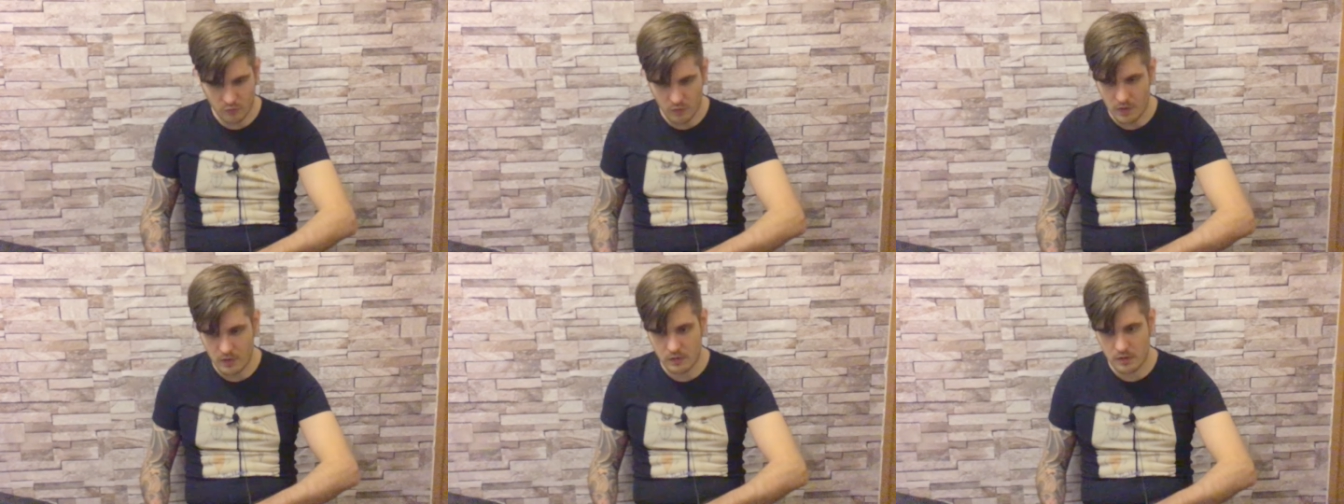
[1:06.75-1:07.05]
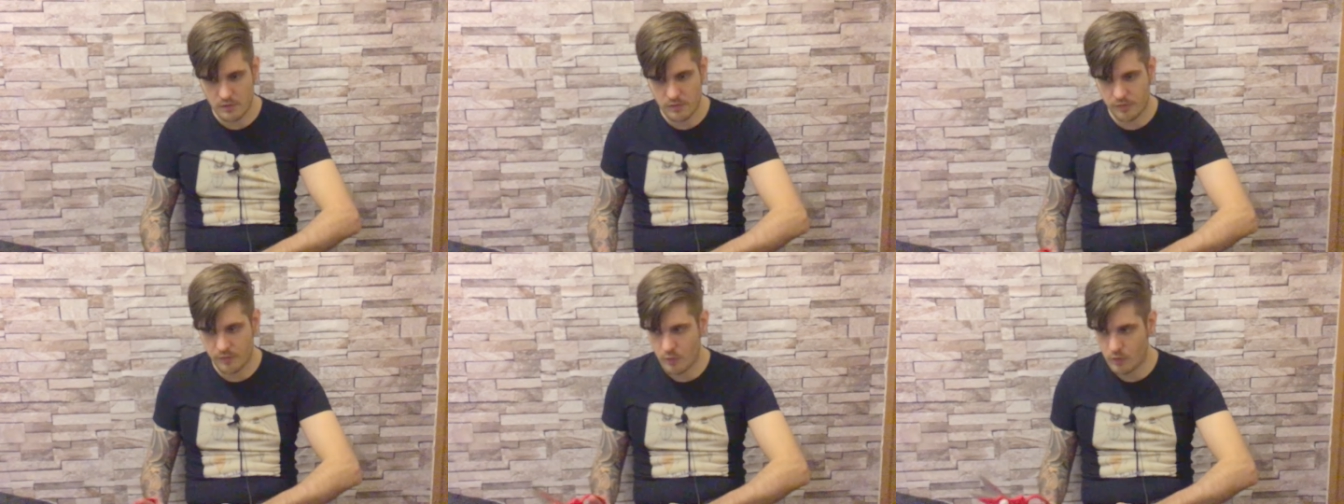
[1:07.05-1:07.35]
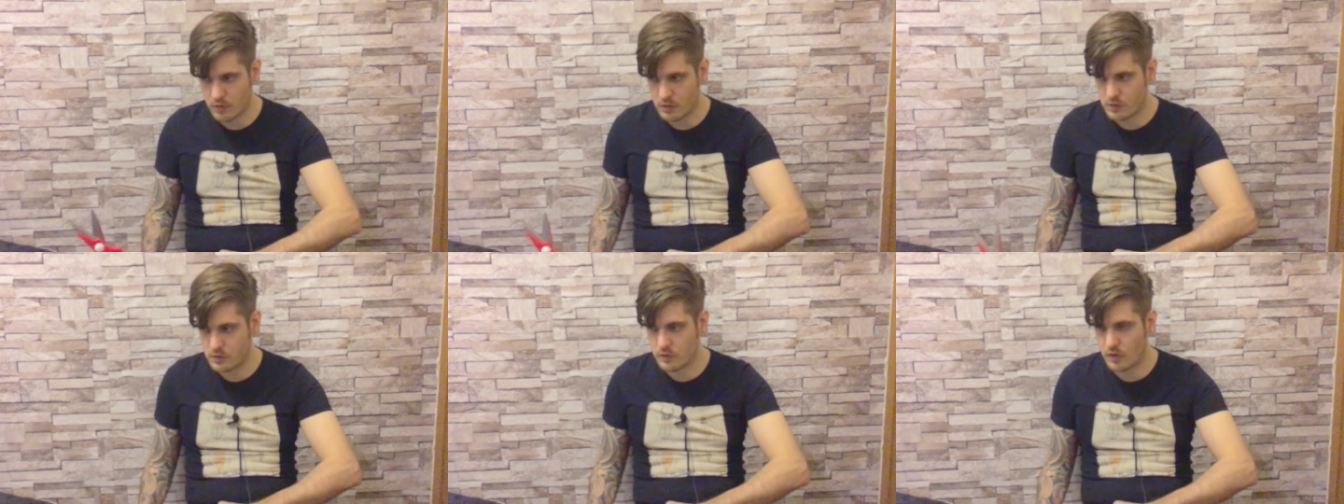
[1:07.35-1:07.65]

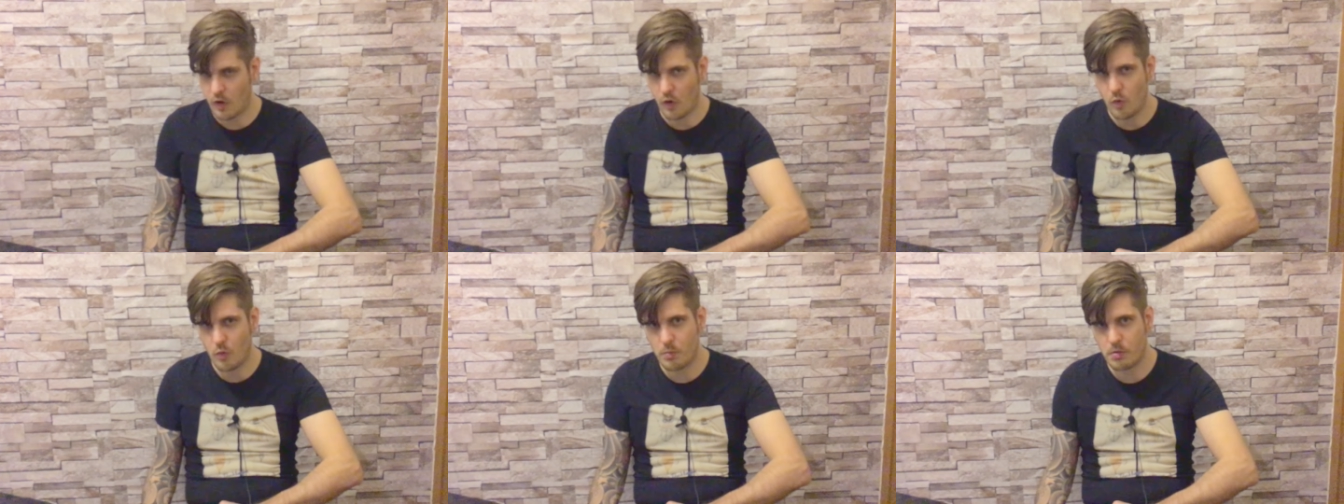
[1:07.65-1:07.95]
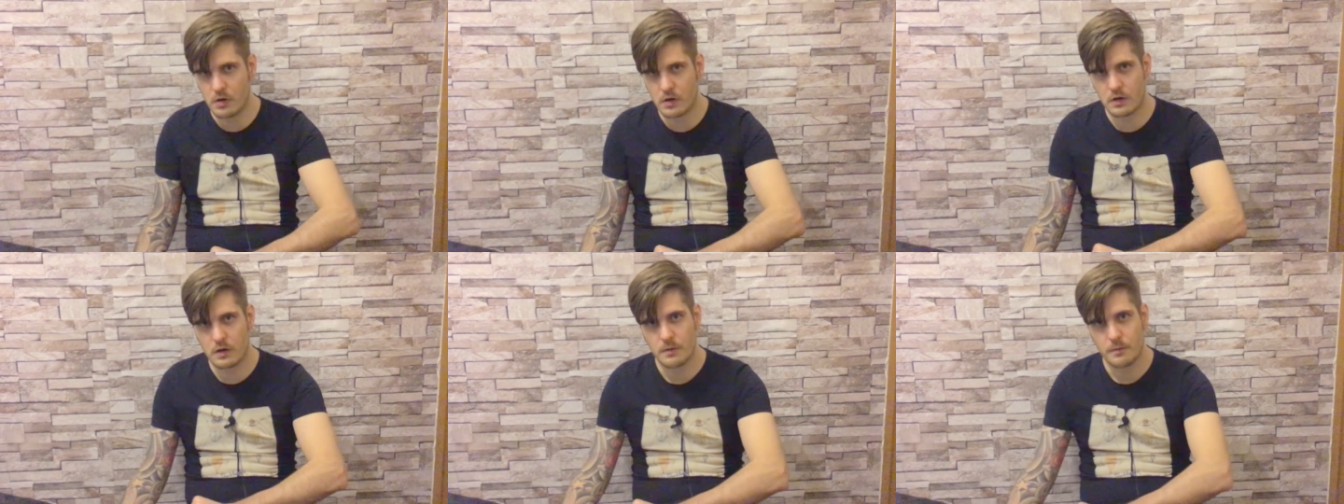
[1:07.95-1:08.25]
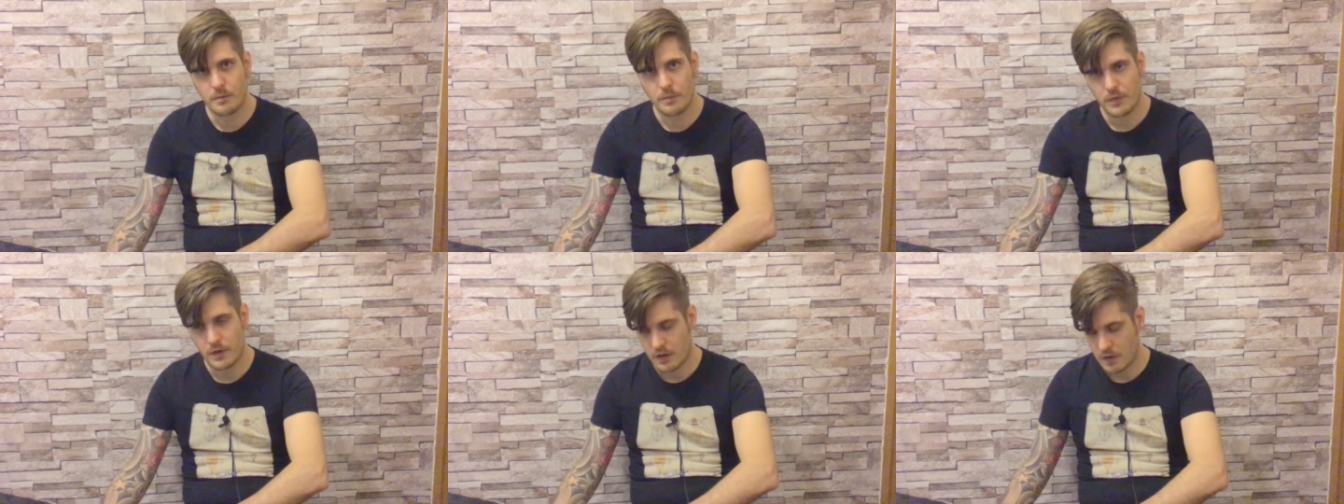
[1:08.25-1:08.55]
24 October
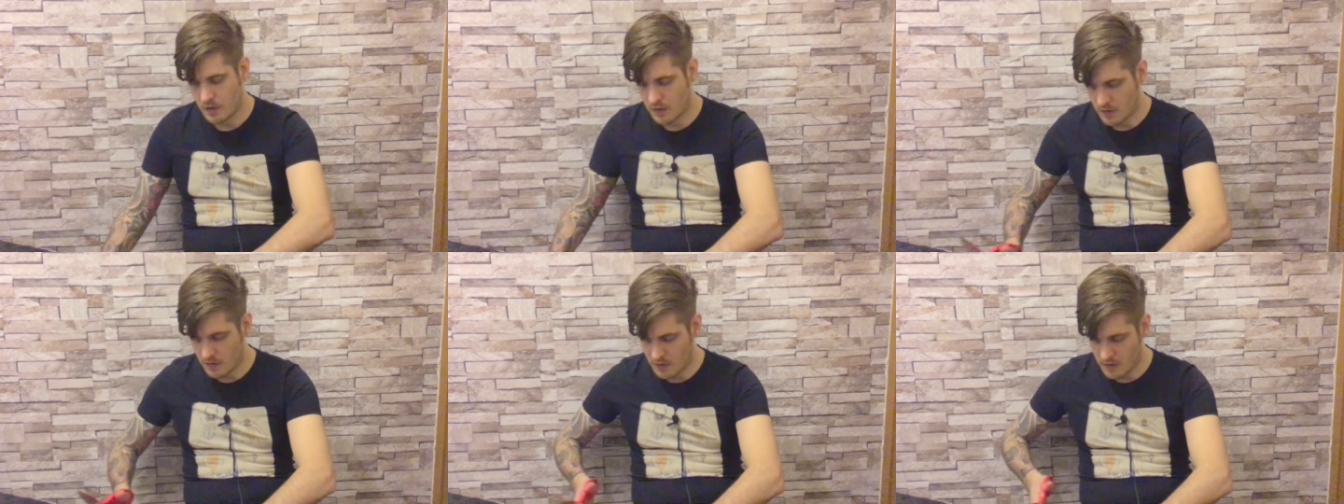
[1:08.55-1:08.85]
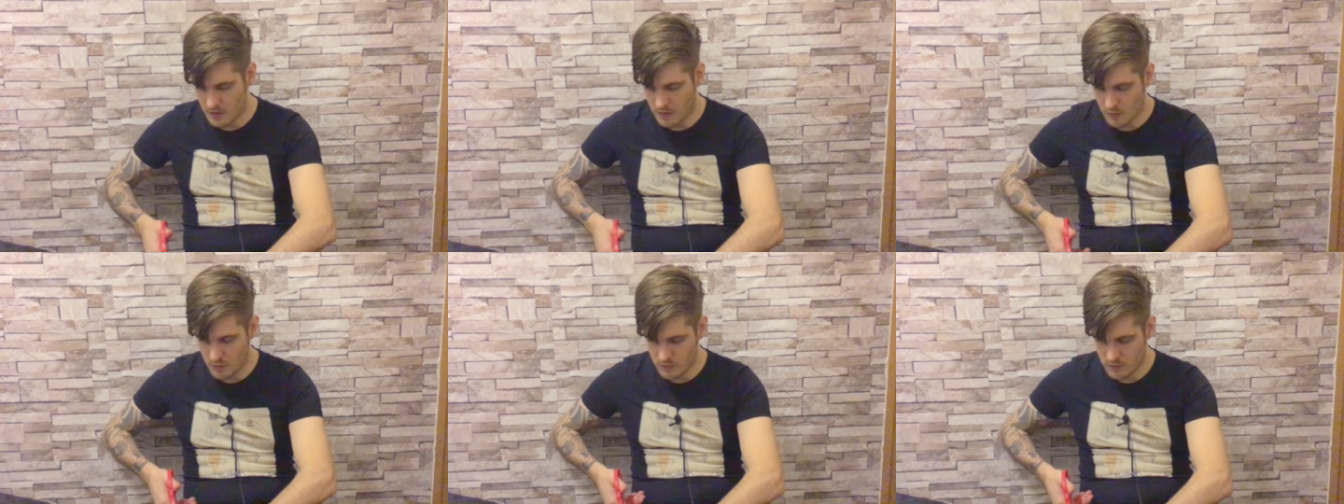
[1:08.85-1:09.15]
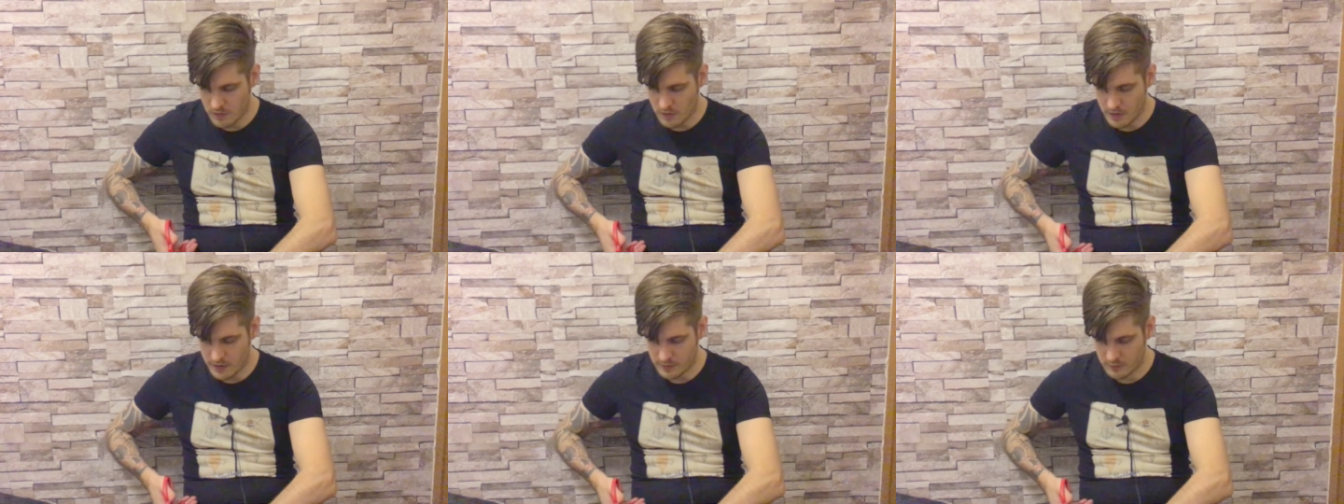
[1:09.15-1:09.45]
uh,
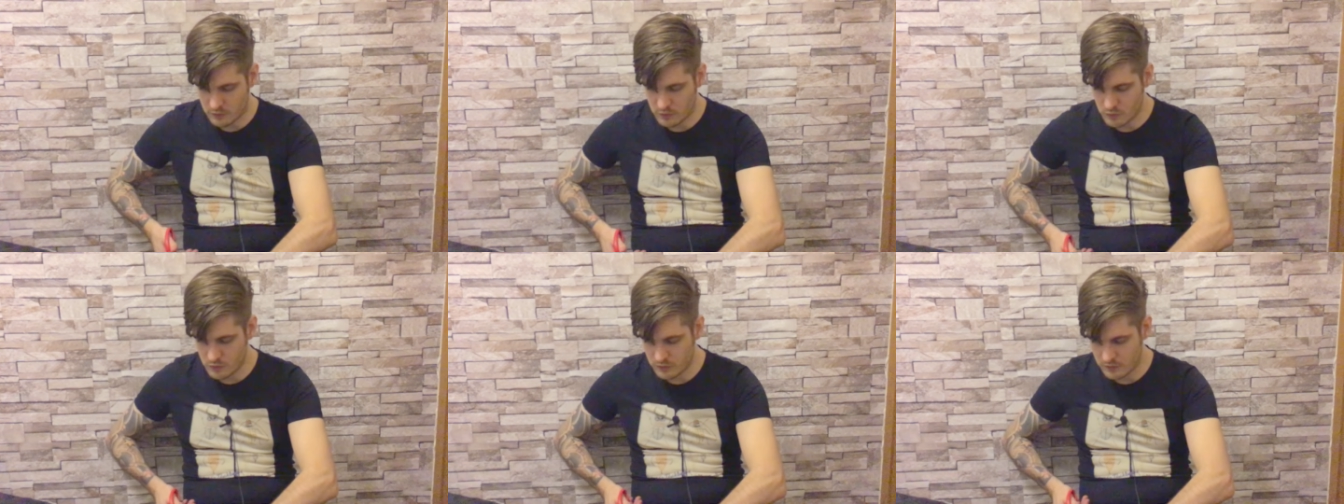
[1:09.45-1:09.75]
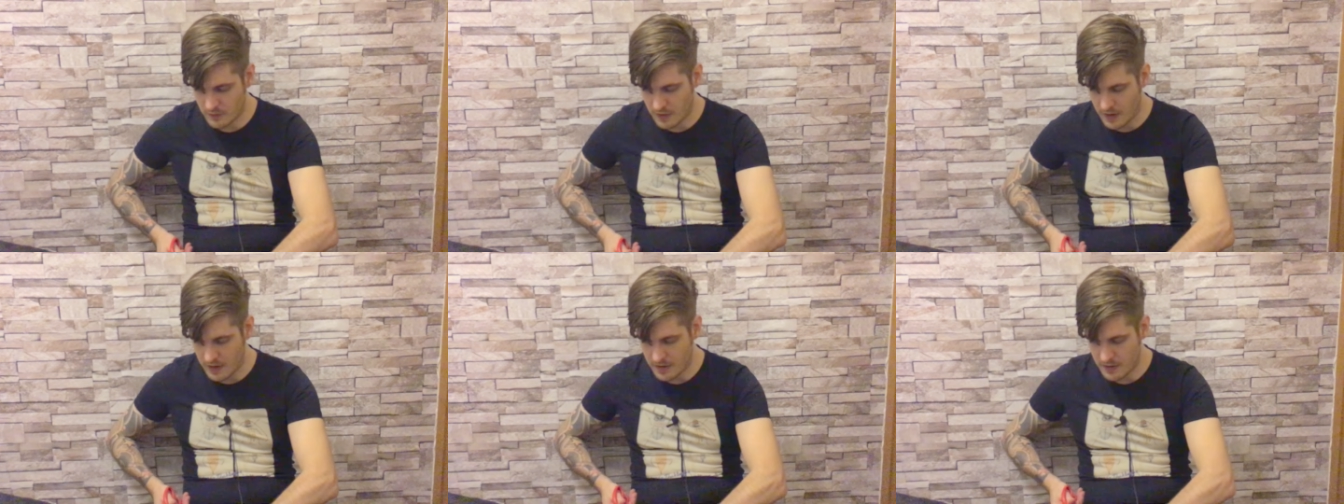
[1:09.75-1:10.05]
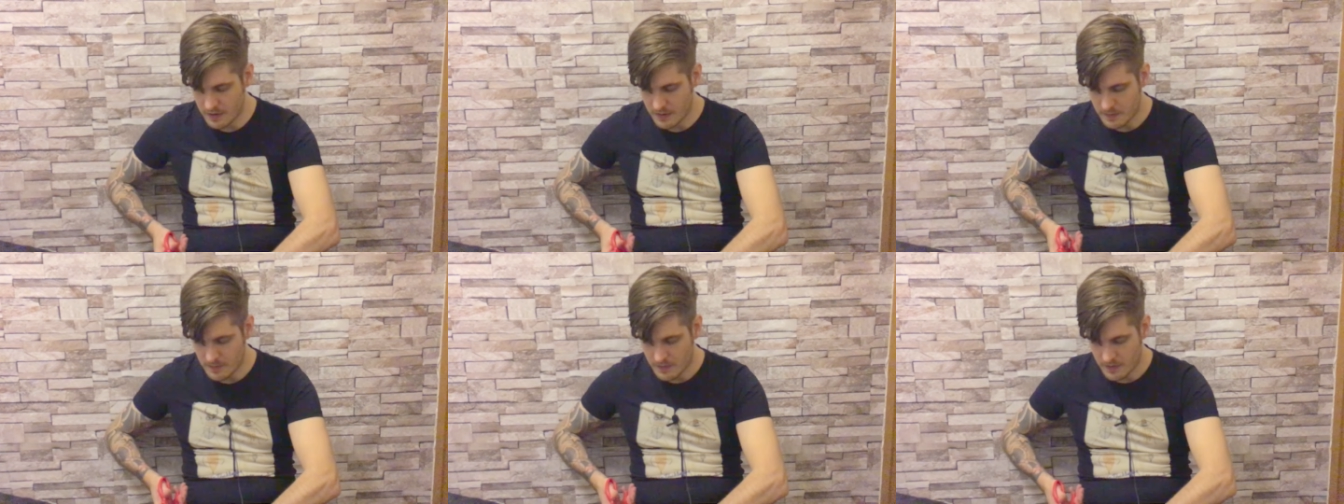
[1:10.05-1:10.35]
on a Tuesday.